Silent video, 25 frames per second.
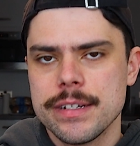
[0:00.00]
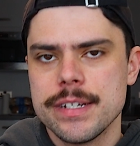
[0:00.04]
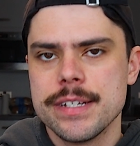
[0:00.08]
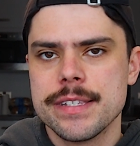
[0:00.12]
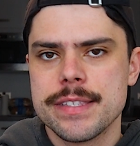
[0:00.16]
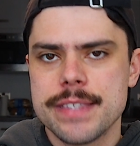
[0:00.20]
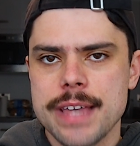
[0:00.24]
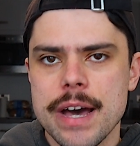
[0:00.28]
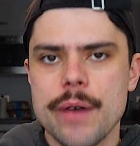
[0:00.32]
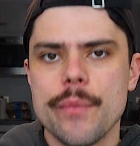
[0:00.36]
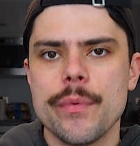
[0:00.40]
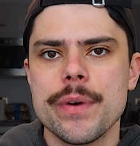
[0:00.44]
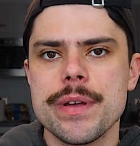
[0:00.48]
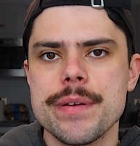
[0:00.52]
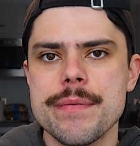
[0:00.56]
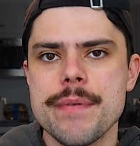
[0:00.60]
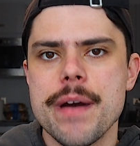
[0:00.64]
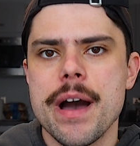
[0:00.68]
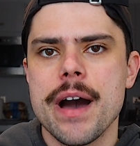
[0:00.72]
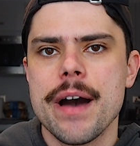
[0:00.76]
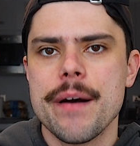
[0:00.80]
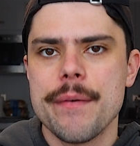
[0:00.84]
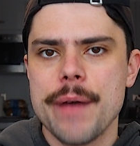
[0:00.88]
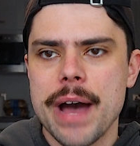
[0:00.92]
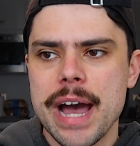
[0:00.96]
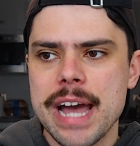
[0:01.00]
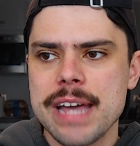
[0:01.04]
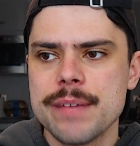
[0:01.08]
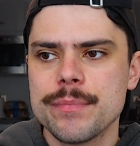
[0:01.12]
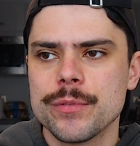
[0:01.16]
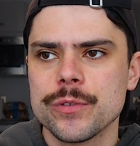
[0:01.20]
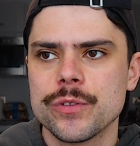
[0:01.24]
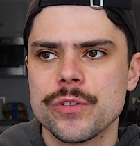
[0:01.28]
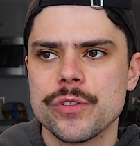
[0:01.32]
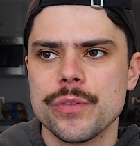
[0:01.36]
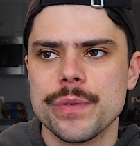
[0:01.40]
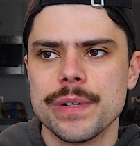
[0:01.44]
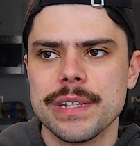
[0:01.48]
is that we are
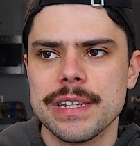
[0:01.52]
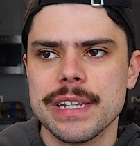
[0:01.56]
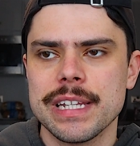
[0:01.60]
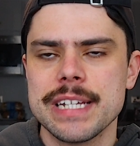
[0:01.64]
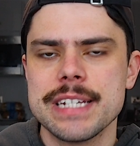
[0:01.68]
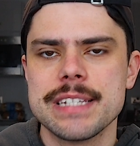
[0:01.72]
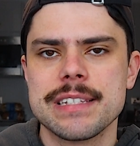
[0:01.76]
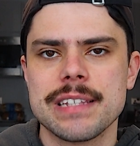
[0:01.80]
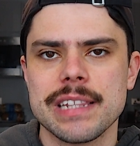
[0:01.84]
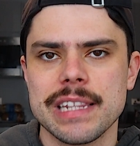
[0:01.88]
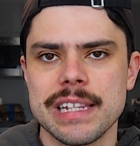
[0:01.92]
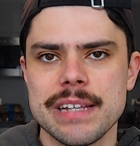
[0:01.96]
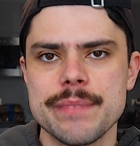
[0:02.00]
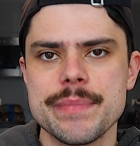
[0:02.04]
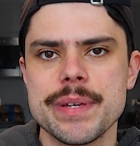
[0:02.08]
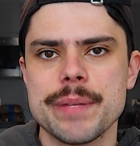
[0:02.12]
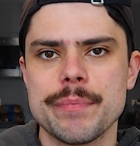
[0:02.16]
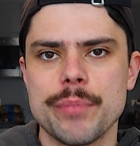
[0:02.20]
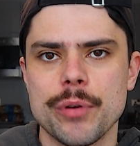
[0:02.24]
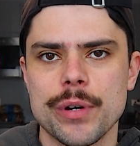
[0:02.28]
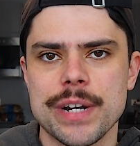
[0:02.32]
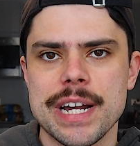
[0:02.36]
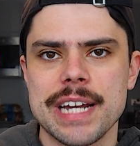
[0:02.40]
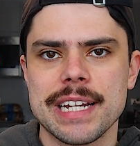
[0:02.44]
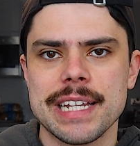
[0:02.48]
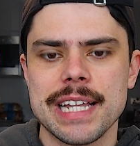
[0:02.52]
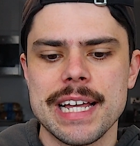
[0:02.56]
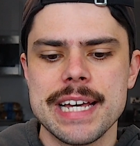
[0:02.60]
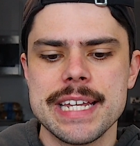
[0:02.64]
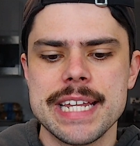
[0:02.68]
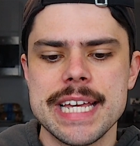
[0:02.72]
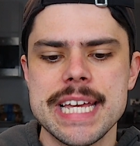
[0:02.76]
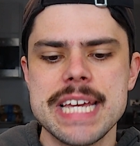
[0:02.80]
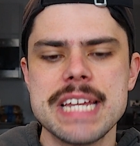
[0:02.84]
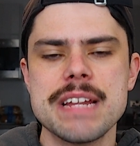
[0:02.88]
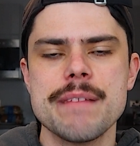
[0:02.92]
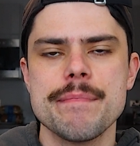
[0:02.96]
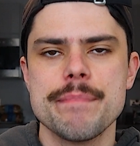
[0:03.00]
able to at least limit Port Adelaide
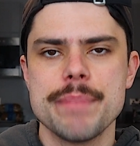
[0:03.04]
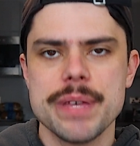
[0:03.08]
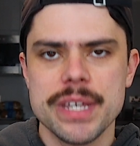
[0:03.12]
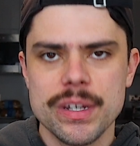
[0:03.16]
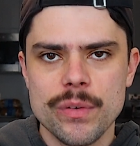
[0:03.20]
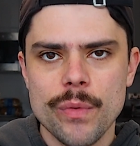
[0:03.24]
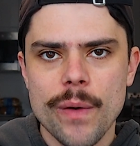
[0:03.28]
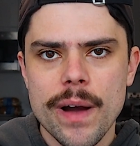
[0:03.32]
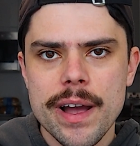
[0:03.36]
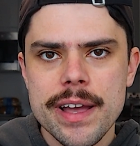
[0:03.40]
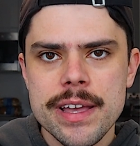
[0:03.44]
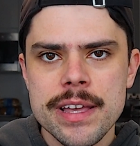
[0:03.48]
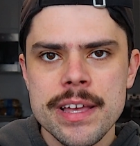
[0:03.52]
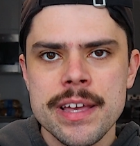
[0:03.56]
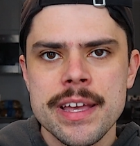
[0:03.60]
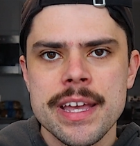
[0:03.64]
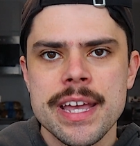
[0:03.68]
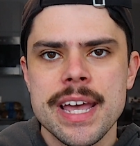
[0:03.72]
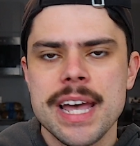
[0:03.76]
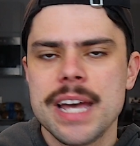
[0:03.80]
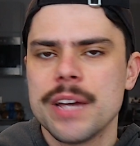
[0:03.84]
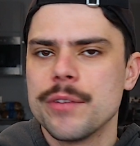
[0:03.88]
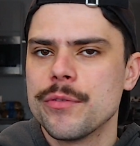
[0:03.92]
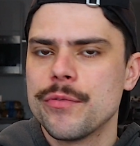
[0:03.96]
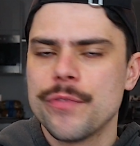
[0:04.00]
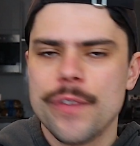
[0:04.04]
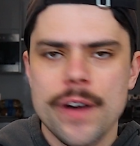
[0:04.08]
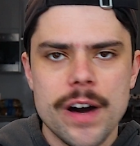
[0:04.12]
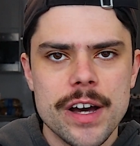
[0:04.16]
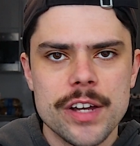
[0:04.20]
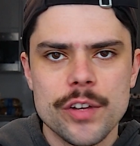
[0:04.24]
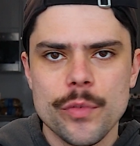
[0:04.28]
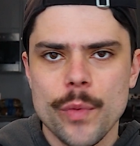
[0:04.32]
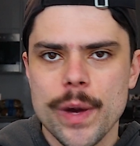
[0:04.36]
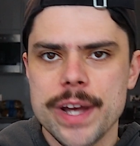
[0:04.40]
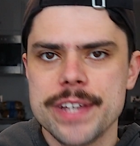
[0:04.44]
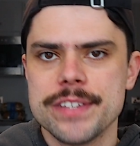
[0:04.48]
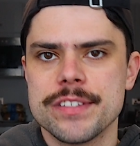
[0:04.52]
in a big way and
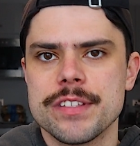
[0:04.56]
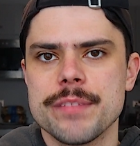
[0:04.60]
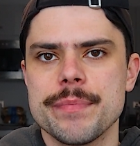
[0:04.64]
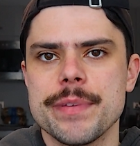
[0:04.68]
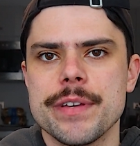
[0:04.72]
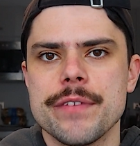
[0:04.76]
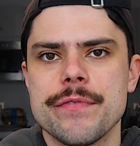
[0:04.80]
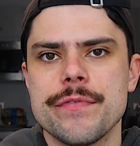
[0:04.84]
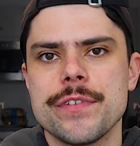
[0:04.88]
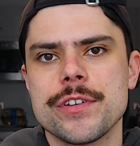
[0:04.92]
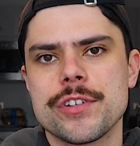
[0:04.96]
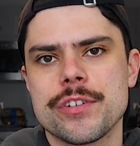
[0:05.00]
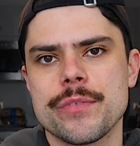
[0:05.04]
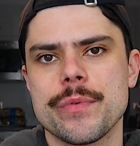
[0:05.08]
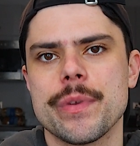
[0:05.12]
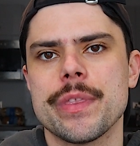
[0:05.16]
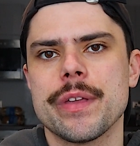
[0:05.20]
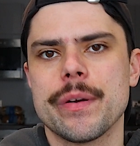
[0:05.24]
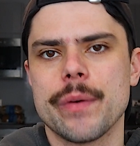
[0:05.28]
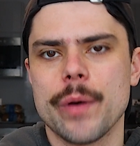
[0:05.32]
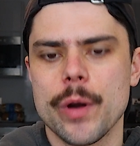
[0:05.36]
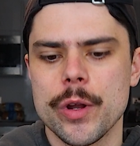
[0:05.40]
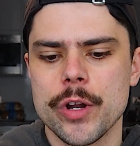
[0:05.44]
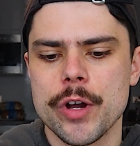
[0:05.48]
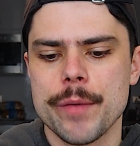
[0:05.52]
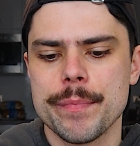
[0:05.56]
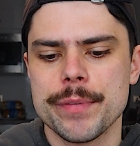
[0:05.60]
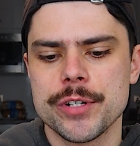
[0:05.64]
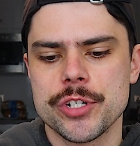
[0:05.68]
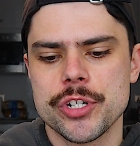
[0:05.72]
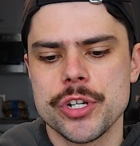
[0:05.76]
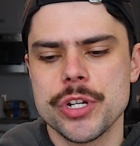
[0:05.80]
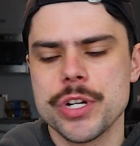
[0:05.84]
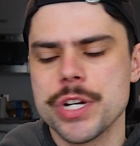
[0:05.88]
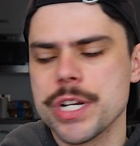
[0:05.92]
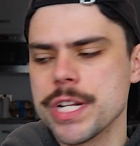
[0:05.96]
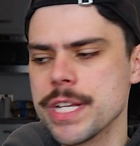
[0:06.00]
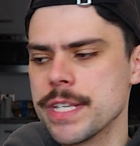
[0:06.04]
find ways to be efficient with our own
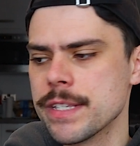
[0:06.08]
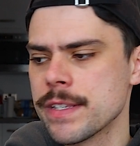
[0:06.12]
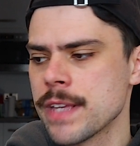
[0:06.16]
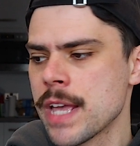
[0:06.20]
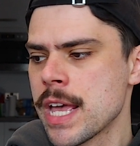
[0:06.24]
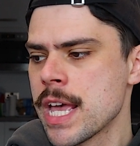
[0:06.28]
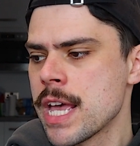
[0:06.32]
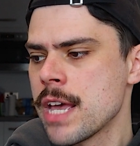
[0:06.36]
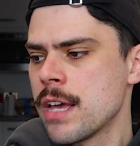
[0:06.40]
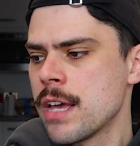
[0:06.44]
opportunities.